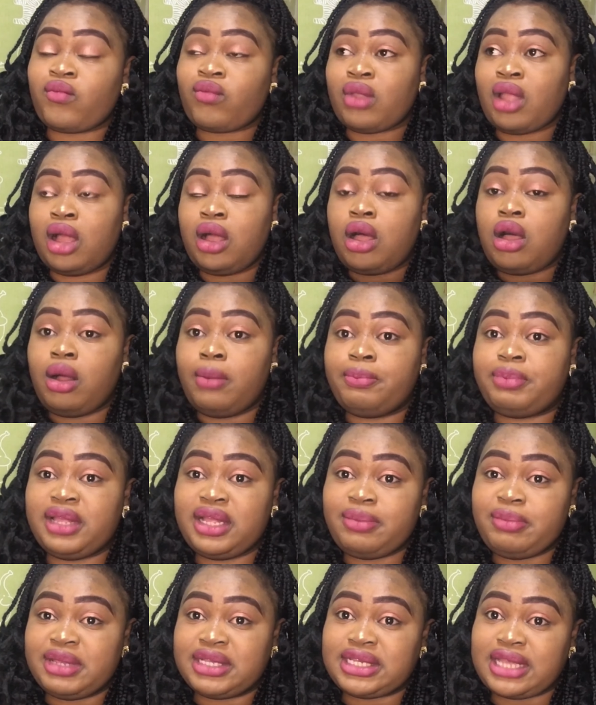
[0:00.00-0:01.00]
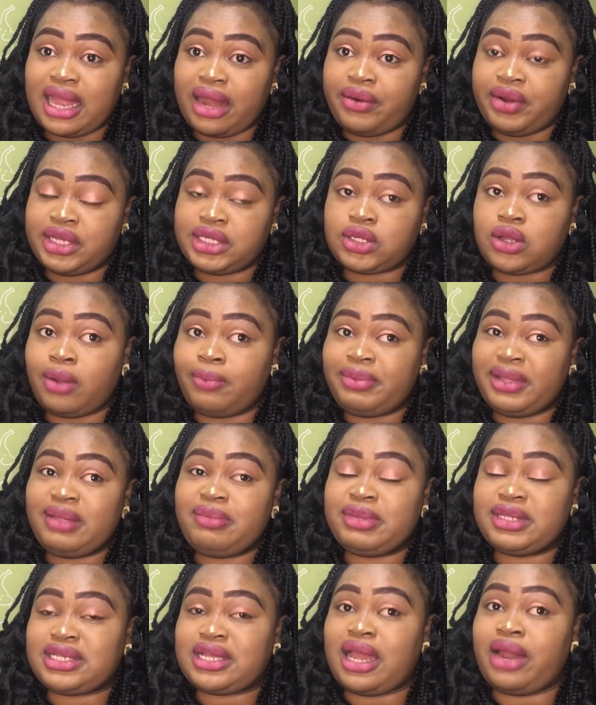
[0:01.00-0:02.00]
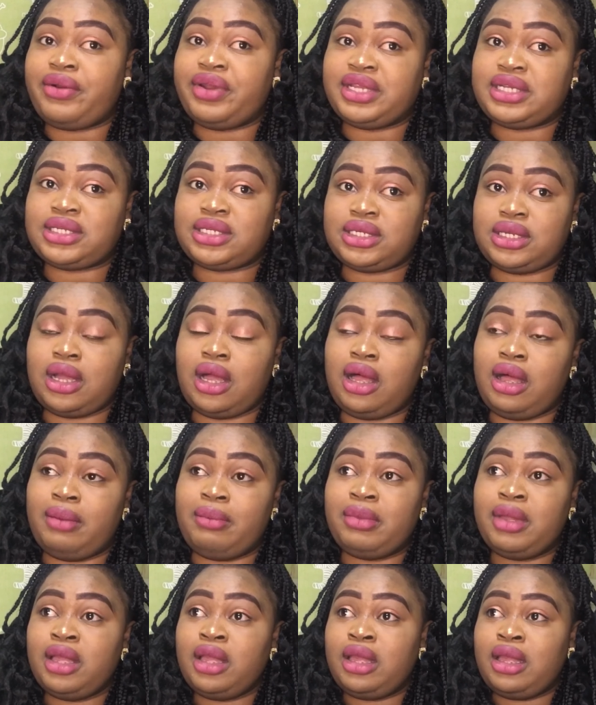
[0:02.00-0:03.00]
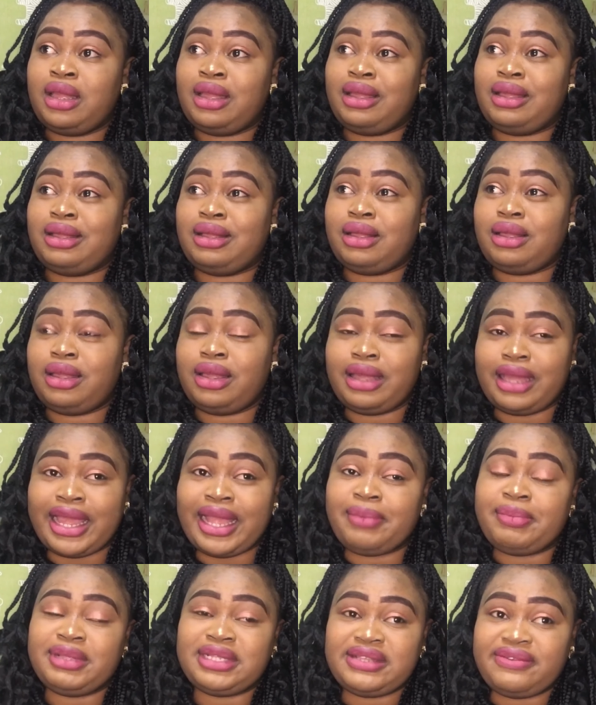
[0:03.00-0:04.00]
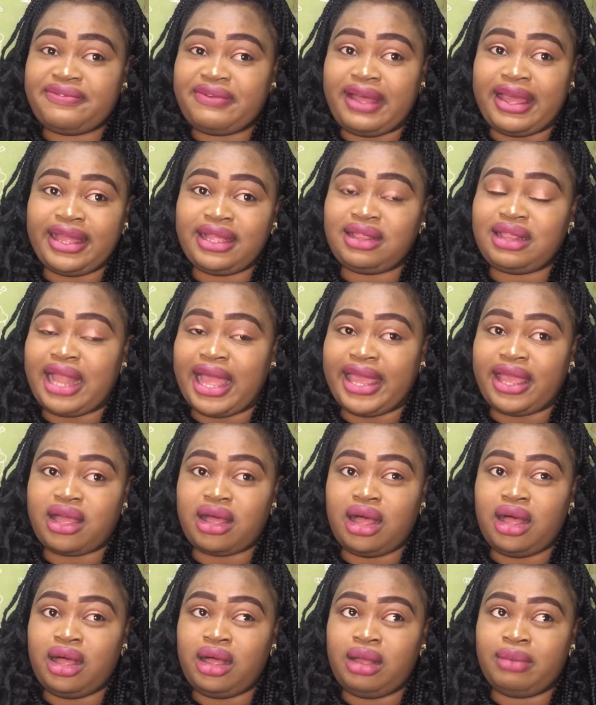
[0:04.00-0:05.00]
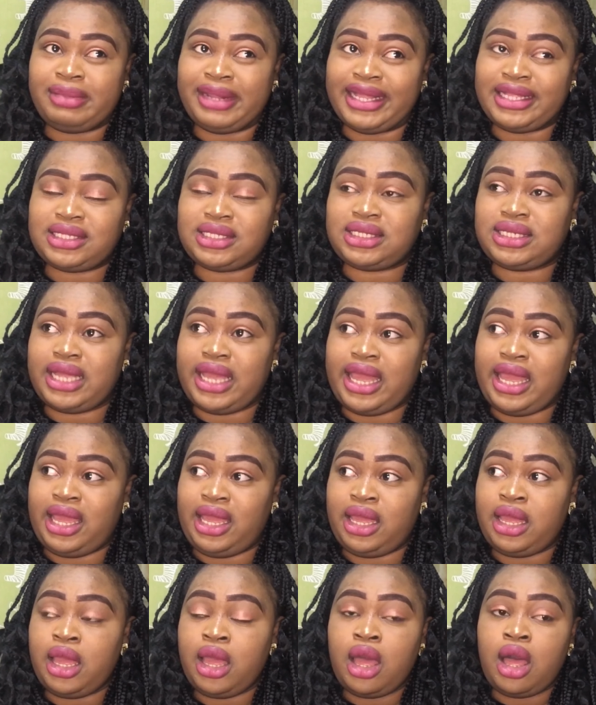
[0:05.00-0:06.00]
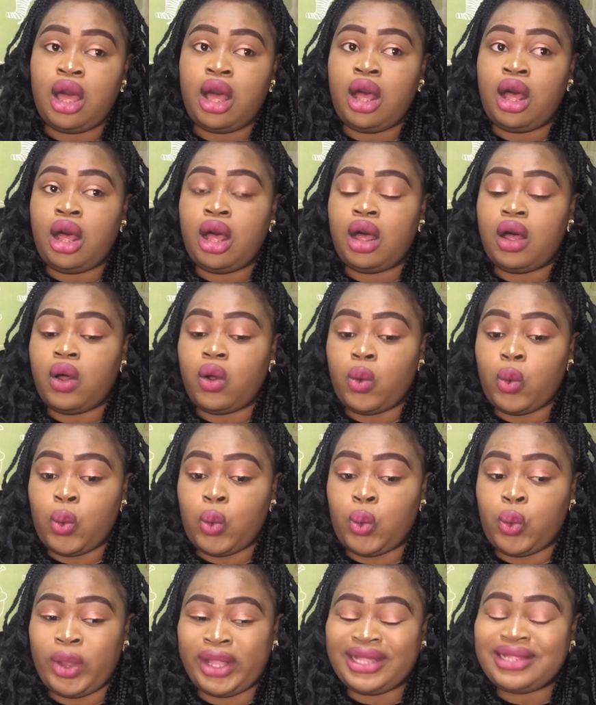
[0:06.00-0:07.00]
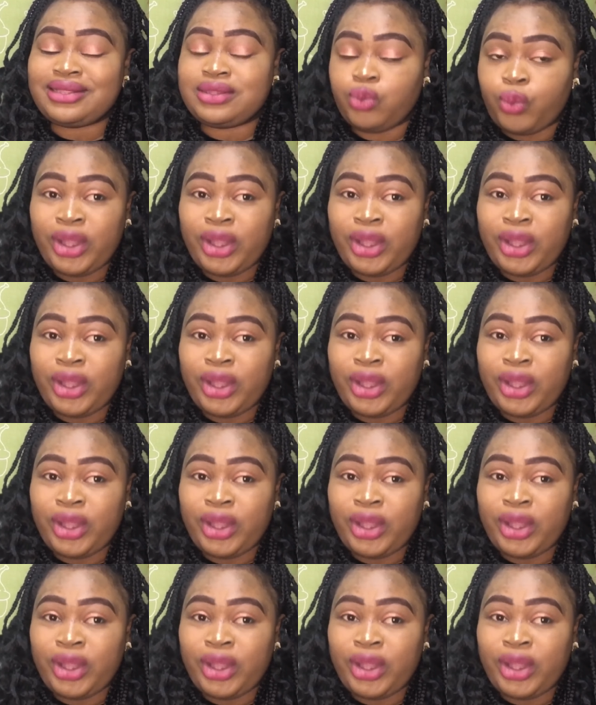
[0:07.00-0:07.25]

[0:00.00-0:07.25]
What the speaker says: complete miscarriage. Complete miscarriage can be defined like let's say when